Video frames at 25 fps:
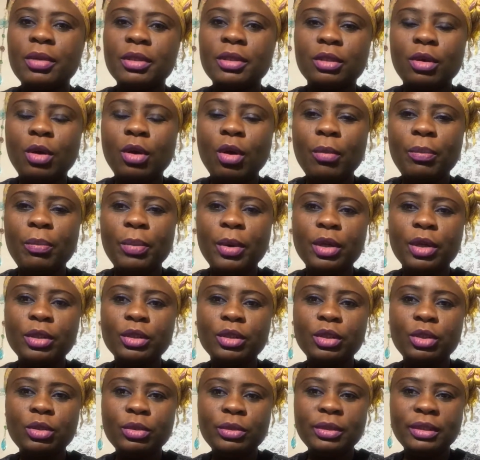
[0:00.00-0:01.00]
We scope
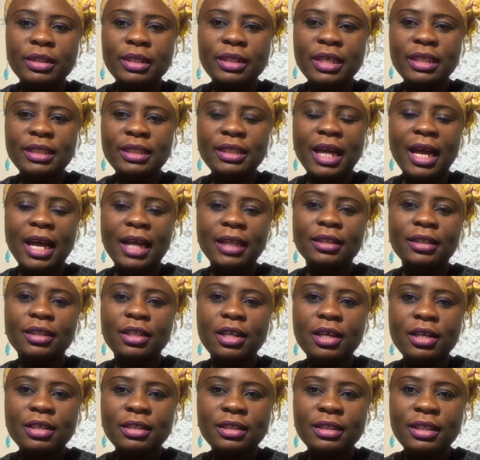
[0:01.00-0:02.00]
on Tuesdays
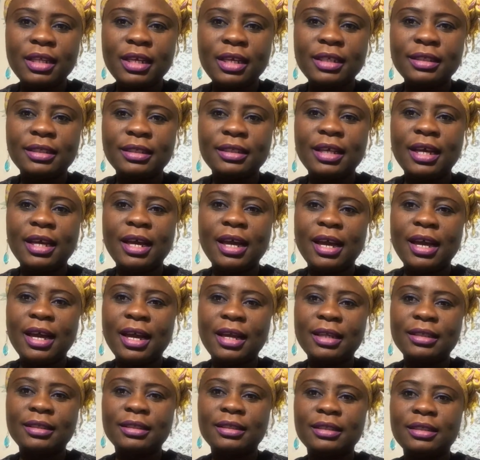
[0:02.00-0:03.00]
and Thursdays
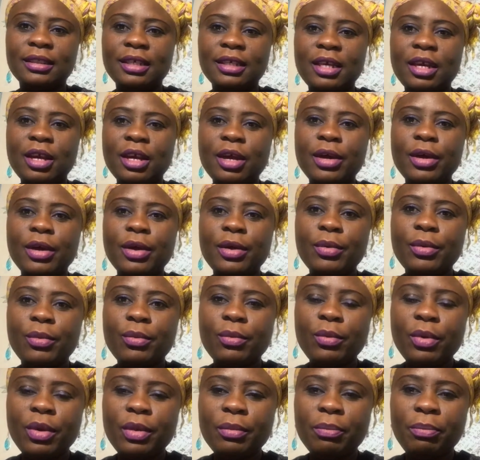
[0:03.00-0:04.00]
at
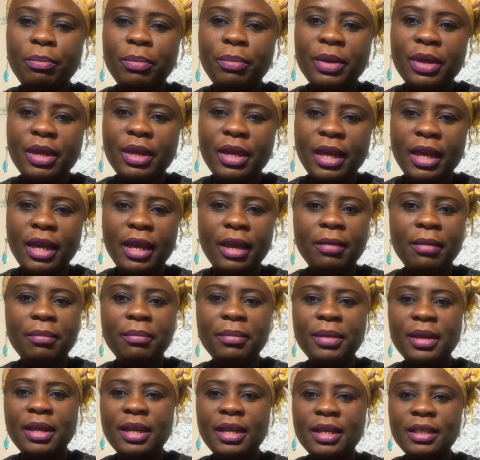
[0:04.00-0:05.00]
1
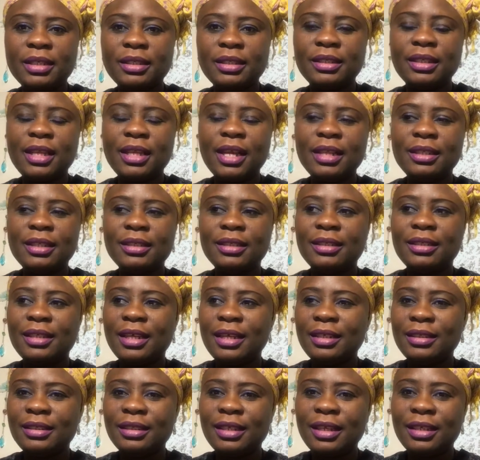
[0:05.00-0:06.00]
p.m. Eastern
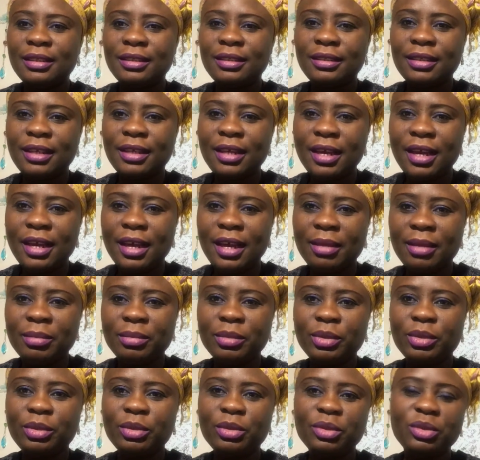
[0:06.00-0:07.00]
Standard
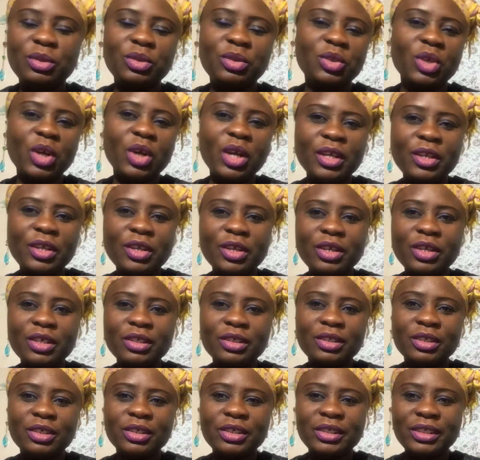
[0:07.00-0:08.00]
Time. So join
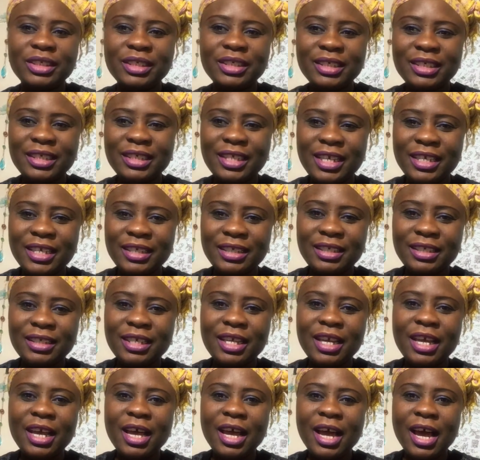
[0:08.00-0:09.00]
us on these
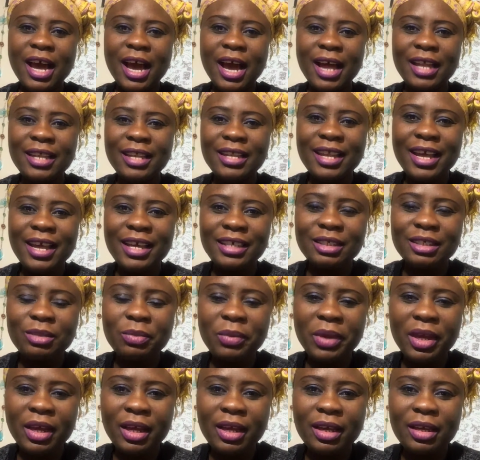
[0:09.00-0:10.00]
days. And next
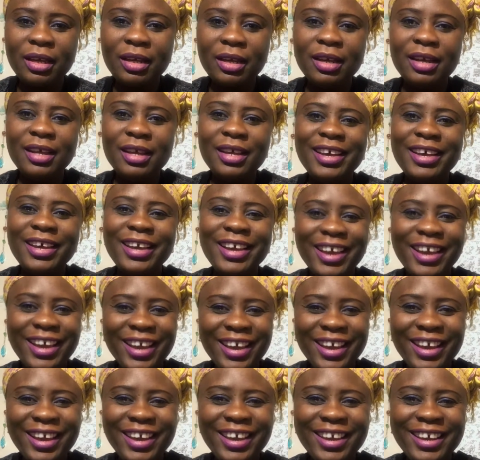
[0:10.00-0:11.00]
week,
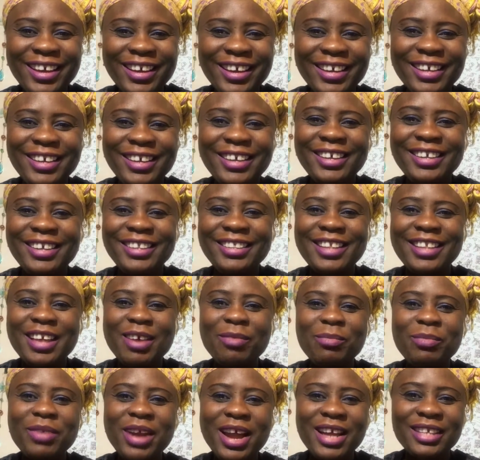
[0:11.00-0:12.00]
hey,
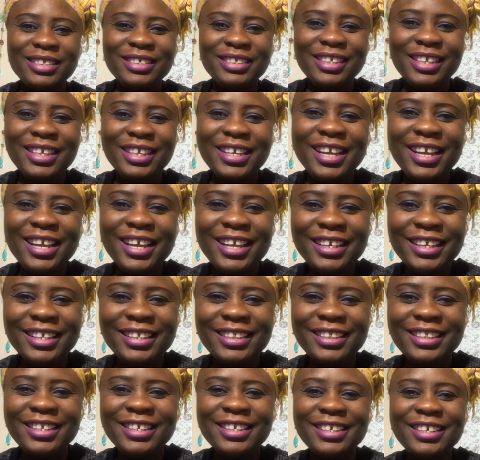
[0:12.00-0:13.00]
Deborah Sawyerr
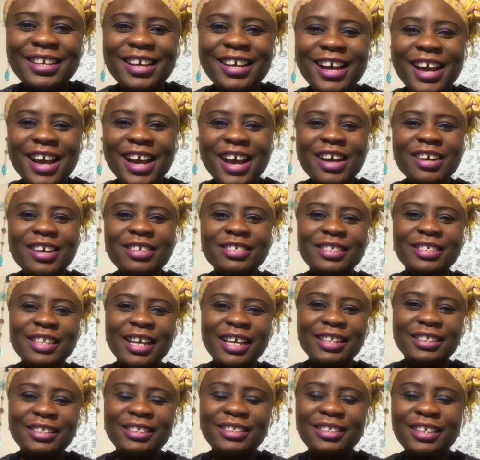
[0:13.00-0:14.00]
in the house
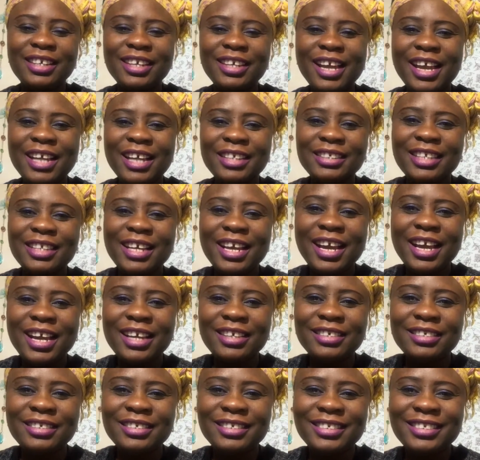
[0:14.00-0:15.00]
at Sawyerrs
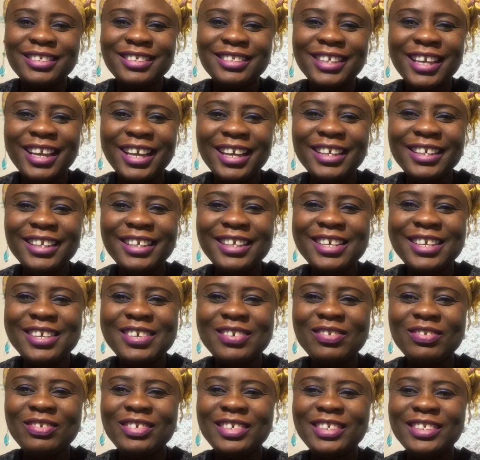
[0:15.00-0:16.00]
House. Thank
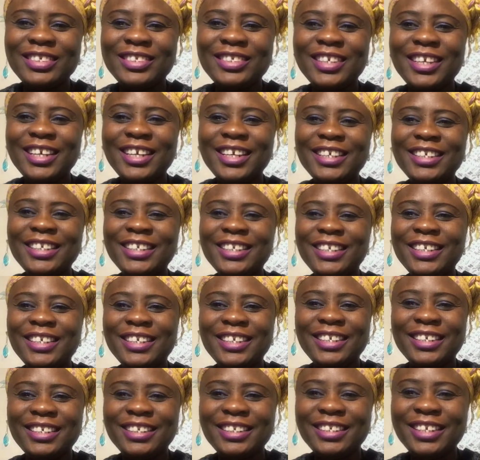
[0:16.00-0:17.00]
you for
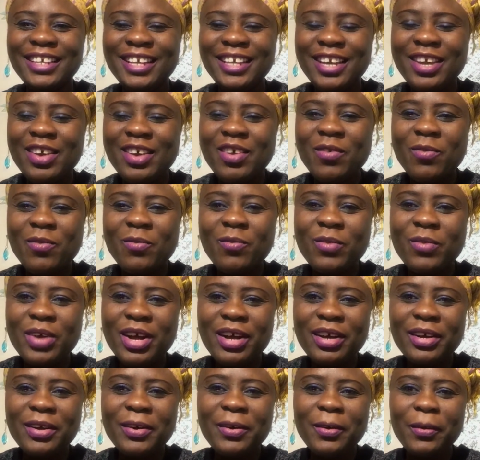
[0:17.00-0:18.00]
joining.
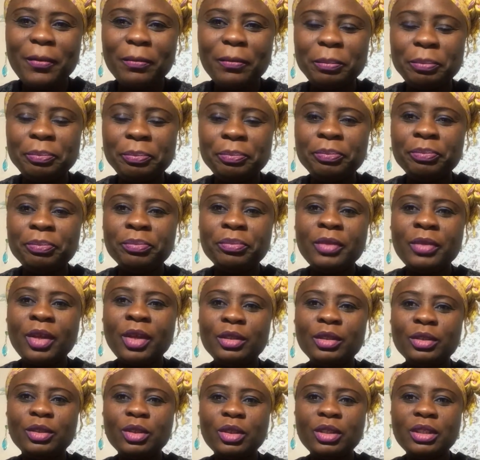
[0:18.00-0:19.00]
Welcome.
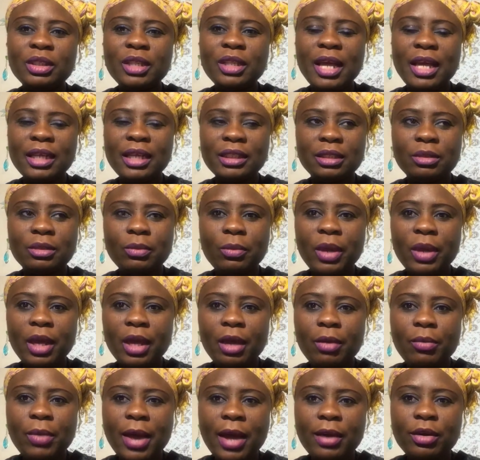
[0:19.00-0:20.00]
So next
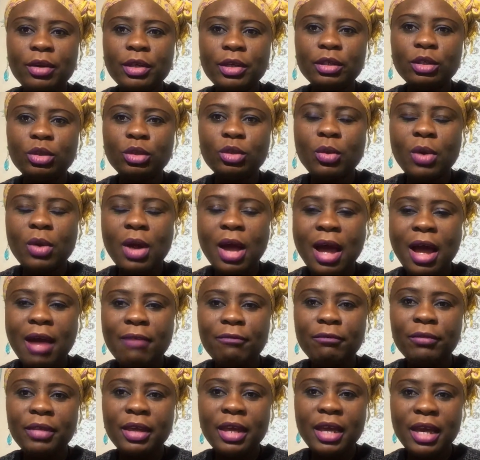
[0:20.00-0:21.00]
week we are going to
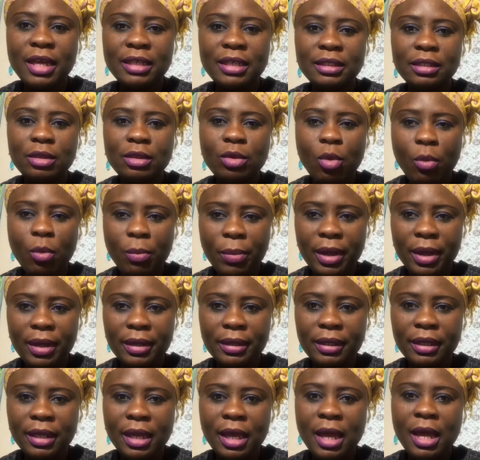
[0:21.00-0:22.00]
have guest
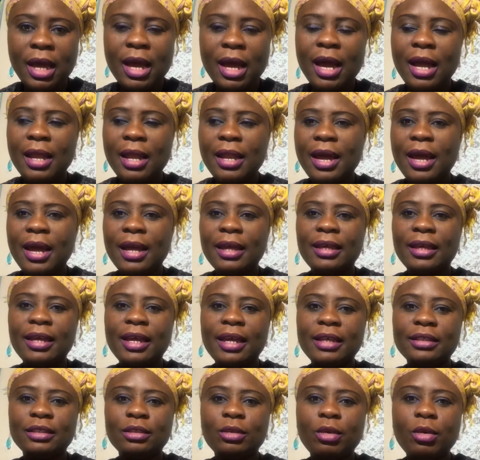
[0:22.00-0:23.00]
scoper, and our
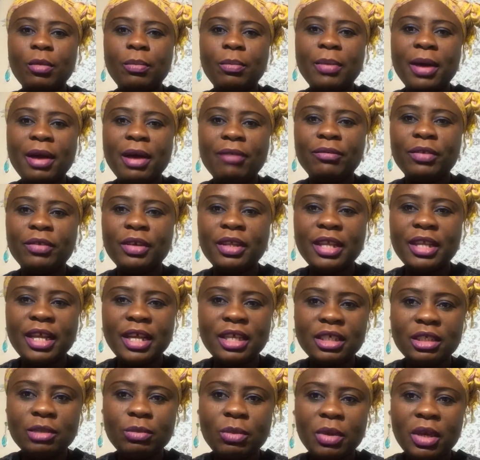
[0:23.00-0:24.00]
guest scoper for
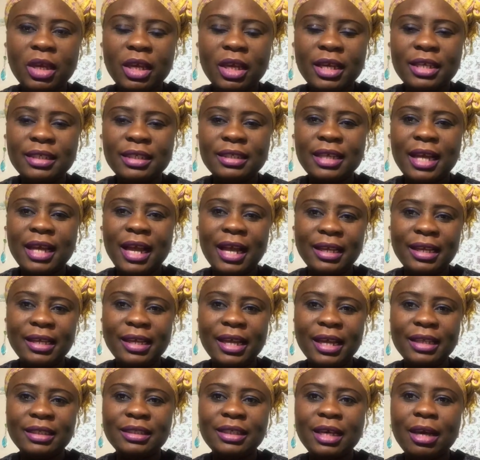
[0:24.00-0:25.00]
next week is
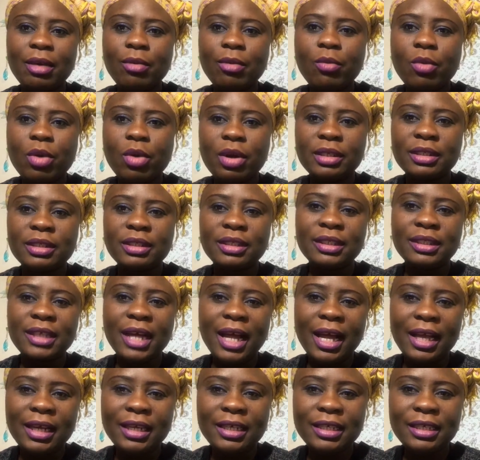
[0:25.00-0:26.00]
Enitan
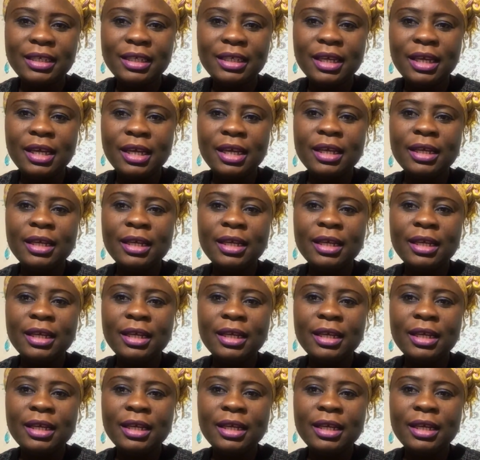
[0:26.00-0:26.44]
Story.